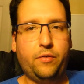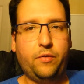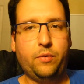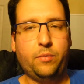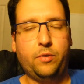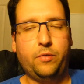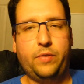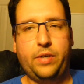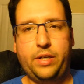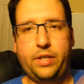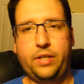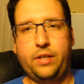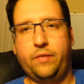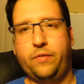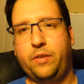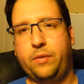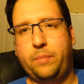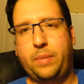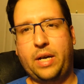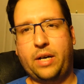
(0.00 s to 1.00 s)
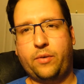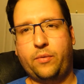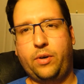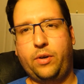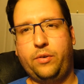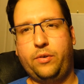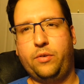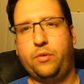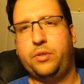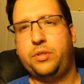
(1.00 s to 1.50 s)
Remove any of the
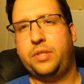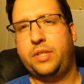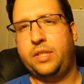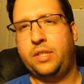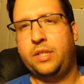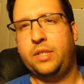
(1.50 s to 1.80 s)
background noise